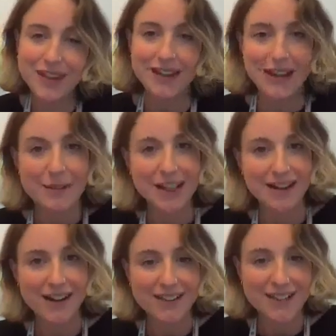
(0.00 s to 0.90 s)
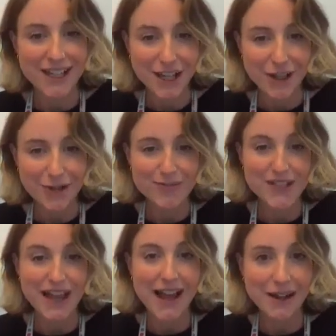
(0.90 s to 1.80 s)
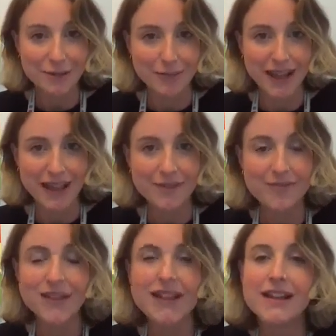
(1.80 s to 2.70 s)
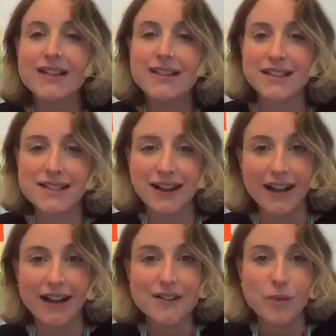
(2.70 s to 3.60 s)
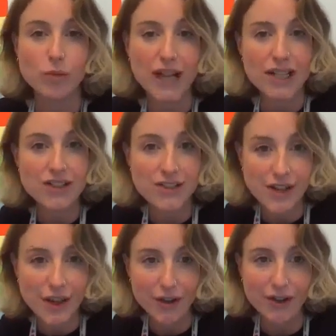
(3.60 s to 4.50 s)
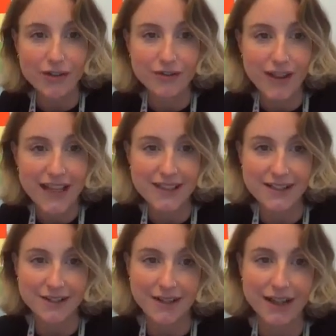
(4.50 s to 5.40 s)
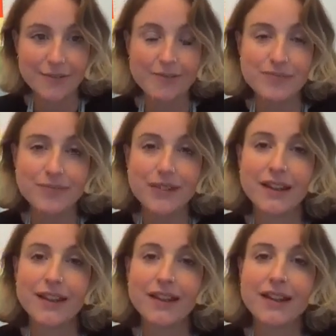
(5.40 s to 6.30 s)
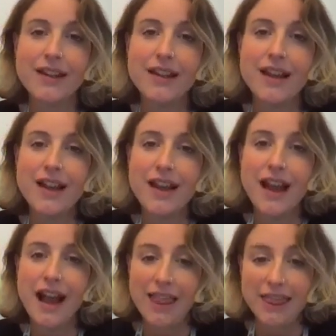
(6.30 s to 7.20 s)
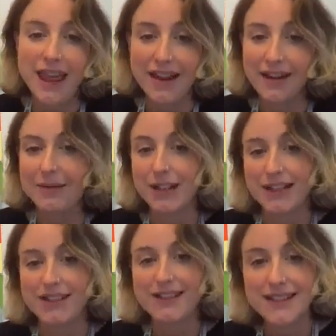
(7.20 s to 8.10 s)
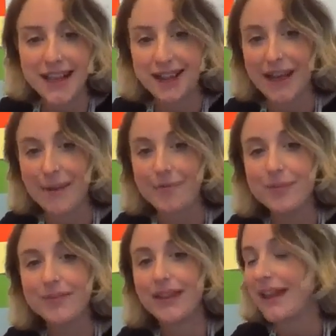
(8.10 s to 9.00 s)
and I'm going to ask you to help me decide which zone the faces are in, and then I'm going to stick them